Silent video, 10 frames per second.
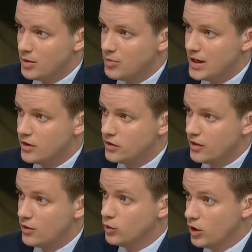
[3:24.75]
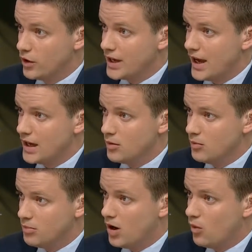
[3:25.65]
It appears that they're all okay,
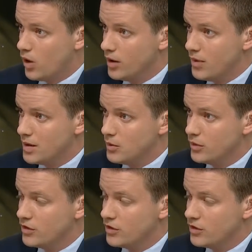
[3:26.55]
bar one maybe with